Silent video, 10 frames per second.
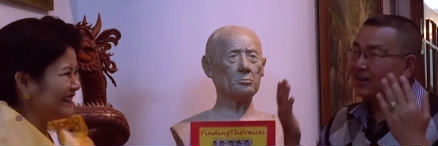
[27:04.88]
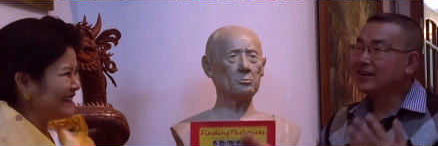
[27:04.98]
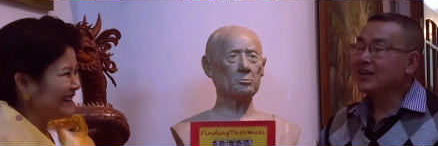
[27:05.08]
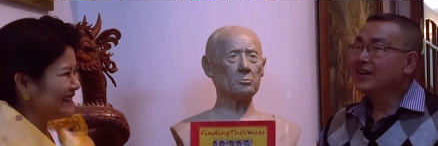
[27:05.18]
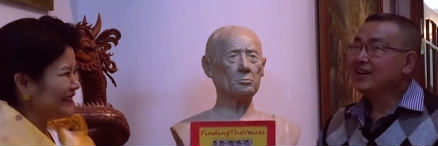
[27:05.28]

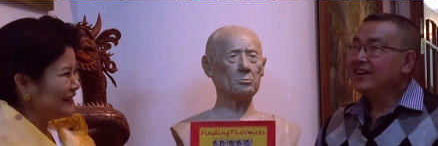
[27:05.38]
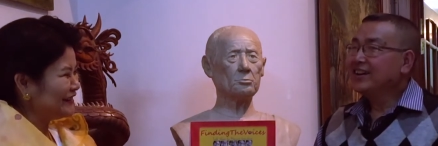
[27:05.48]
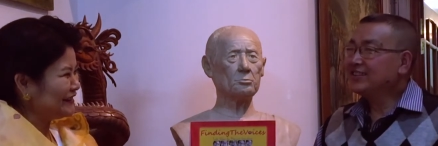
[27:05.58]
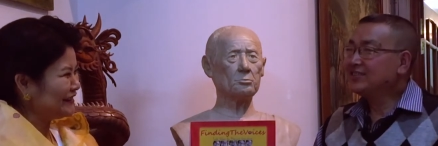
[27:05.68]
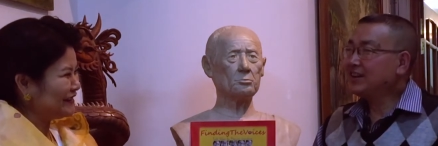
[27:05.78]
Speaker 1: i
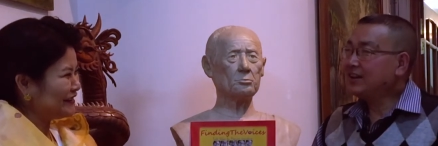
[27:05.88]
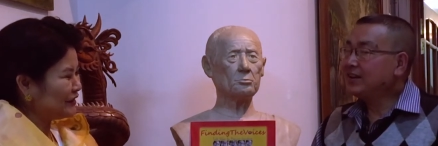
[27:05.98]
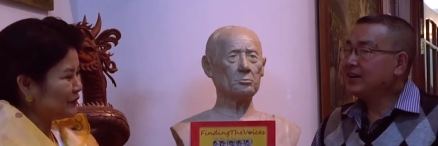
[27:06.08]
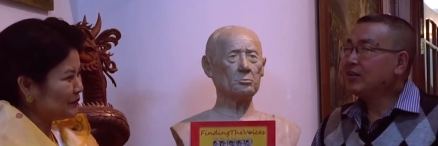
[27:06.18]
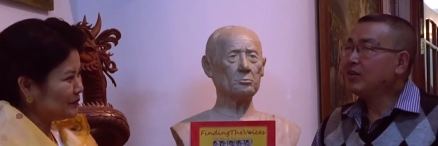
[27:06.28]

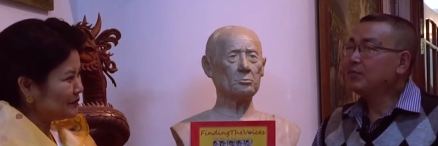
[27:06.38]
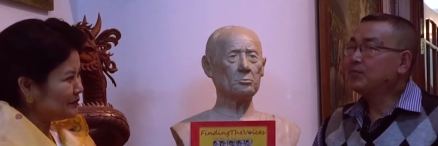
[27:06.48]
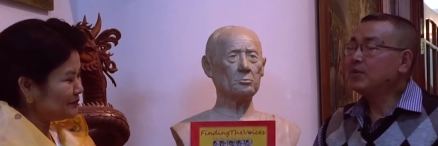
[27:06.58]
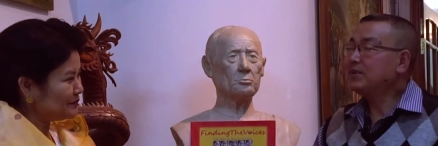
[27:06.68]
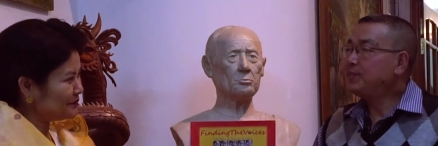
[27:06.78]
actually
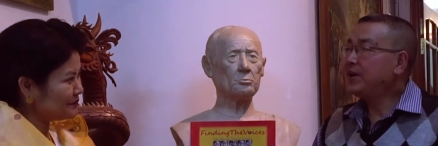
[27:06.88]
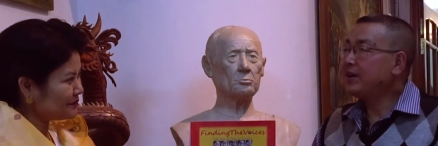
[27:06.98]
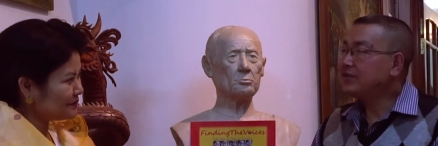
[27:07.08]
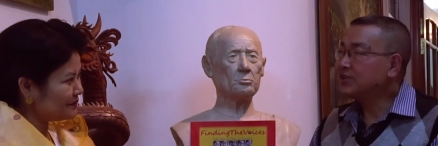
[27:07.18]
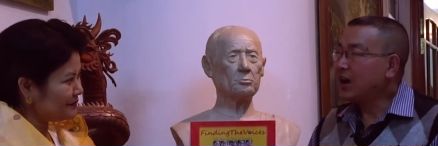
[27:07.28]
from the
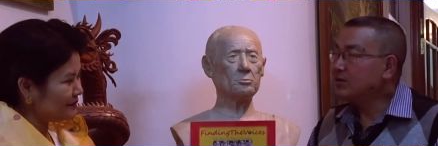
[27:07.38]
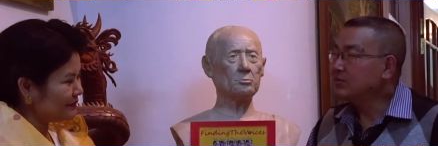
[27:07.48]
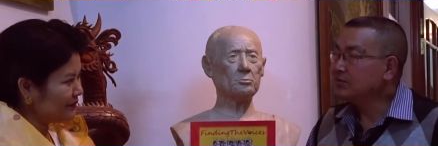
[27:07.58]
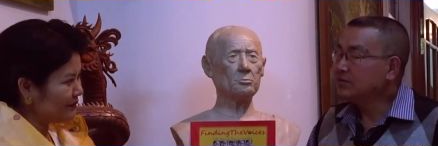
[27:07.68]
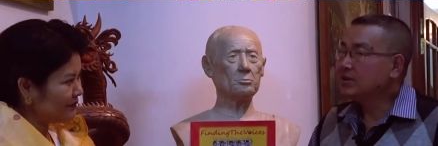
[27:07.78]
very
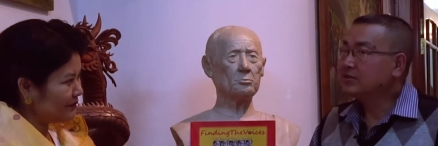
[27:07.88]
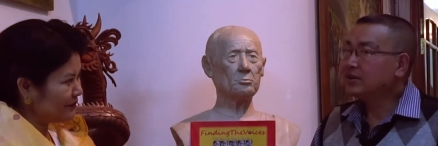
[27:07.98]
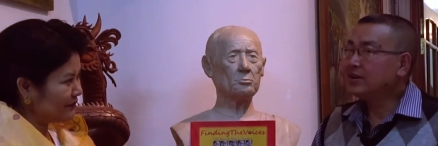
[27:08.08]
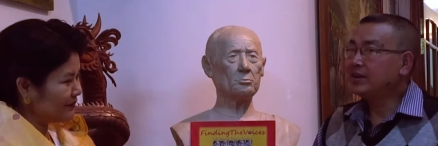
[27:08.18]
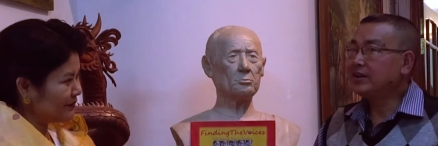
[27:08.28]
childhood
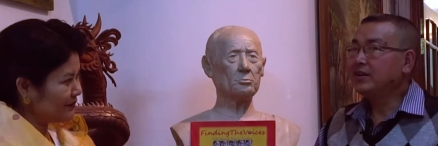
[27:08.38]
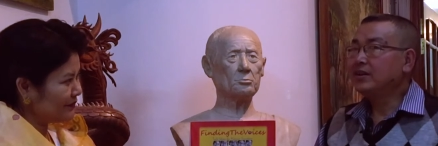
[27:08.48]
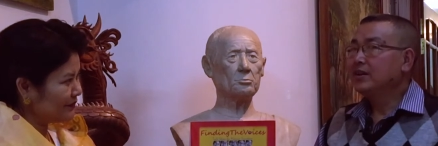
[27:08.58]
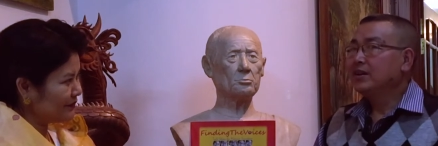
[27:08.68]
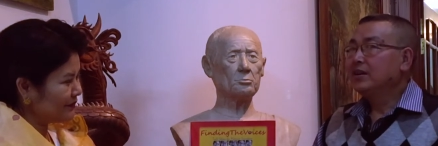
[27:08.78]
actually
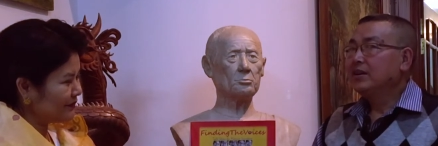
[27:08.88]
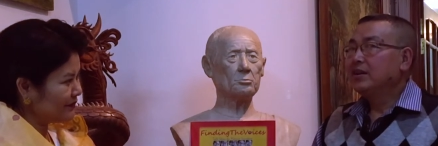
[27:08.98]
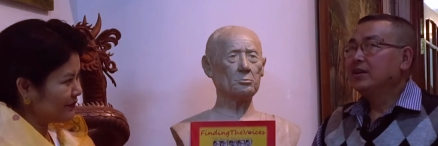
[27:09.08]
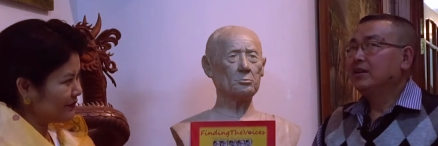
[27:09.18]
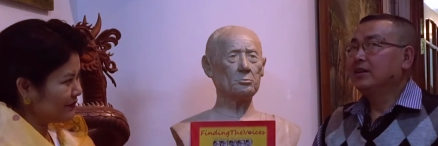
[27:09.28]

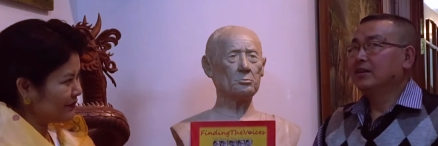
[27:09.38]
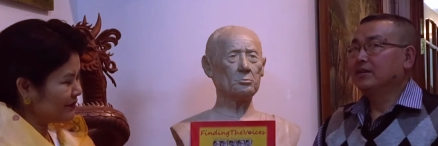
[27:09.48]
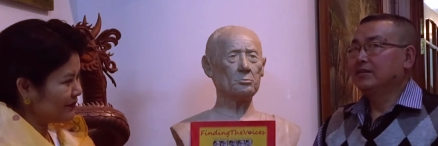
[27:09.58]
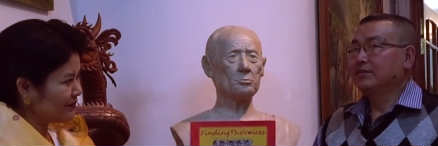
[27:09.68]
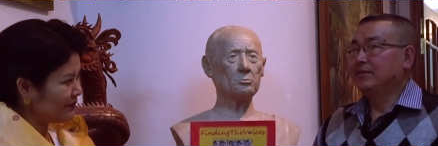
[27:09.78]

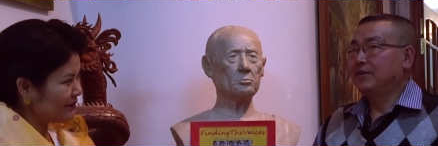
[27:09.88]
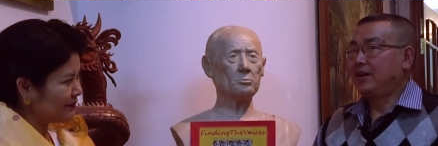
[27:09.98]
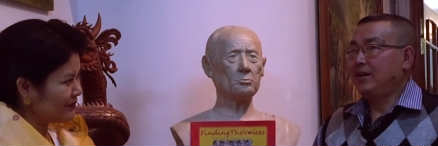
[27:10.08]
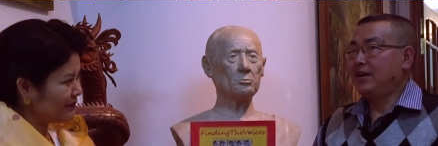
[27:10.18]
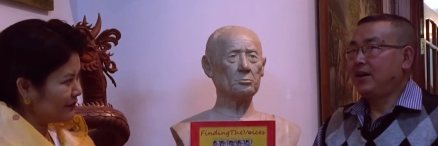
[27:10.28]
uh,
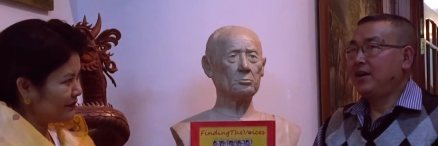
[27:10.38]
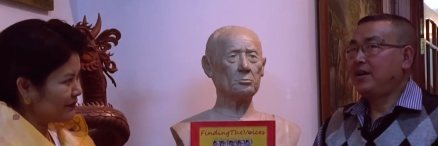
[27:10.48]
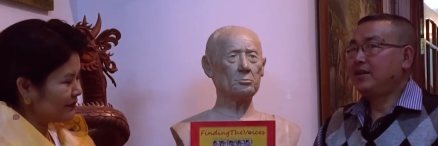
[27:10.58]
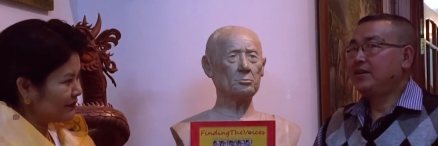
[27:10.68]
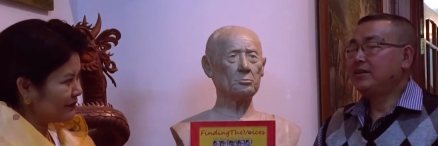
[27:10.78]

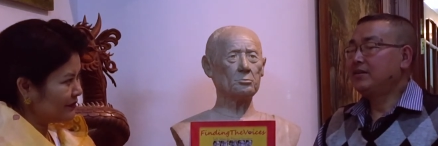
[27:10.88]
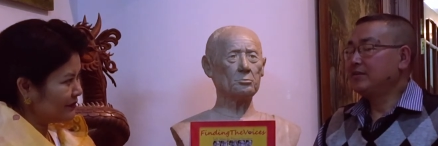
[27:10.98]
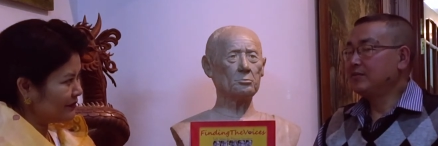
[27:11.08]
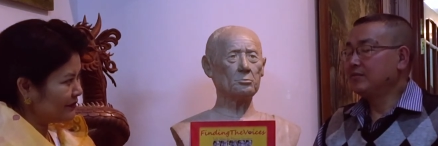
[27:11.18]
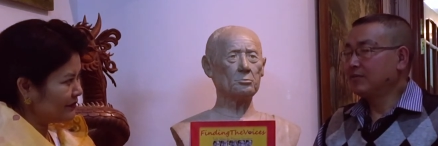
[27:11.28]

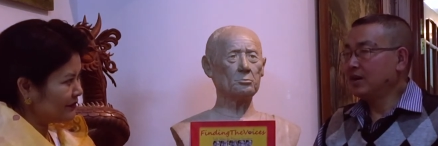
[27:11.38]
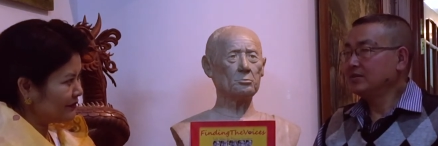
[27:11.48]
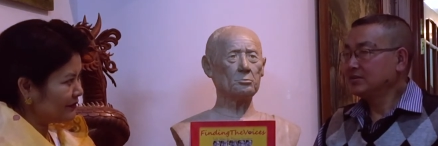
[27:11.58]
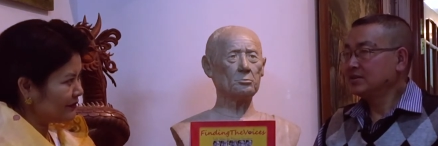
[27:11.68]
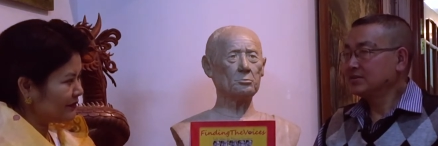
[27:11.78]
I
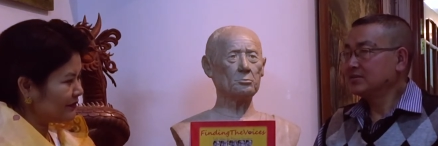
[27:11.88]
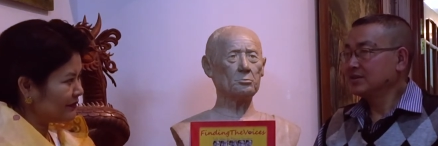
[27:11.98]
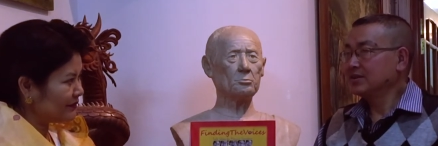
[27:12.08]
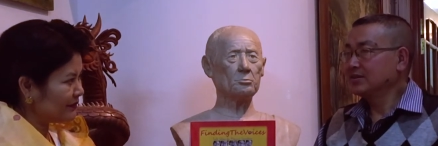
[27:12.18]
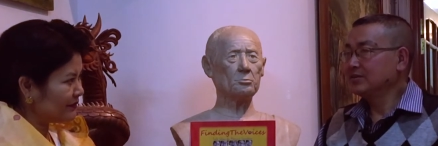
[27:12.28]
want such
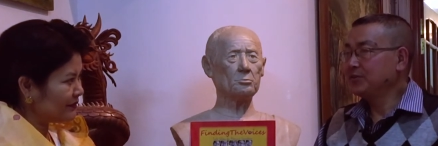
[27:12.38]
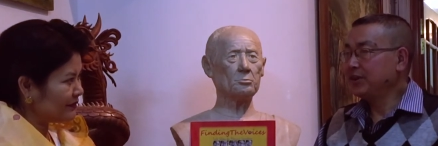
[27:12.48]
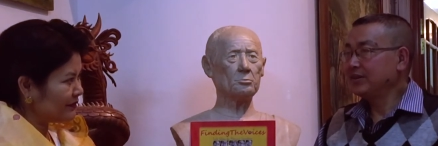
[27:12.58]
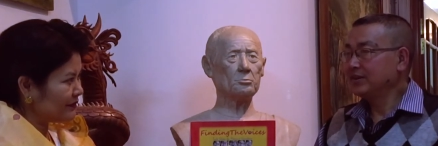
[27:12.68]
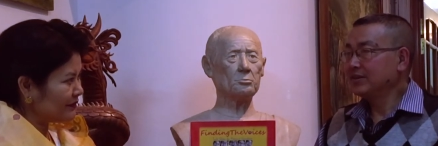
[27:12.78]

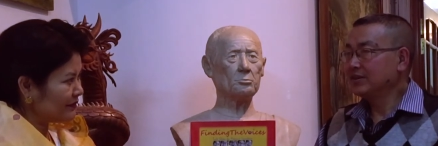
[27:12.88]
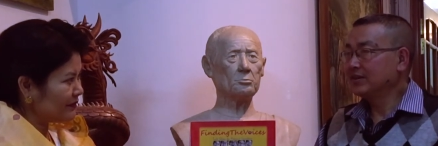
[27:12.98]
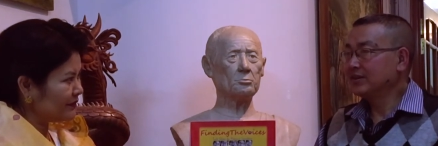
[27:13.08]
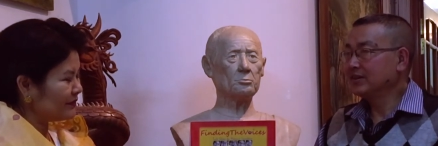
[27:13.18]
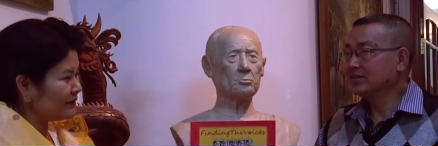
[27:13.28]
doing
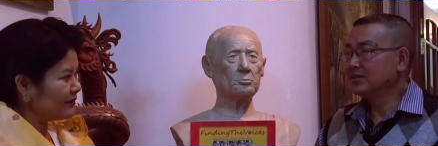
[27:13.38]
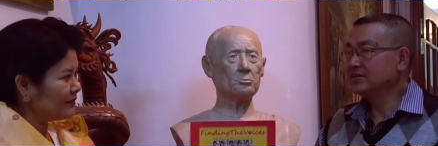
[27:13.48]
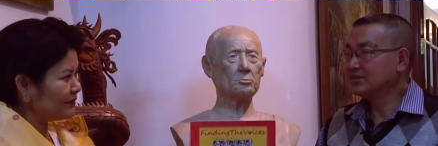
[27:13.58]
mm. such,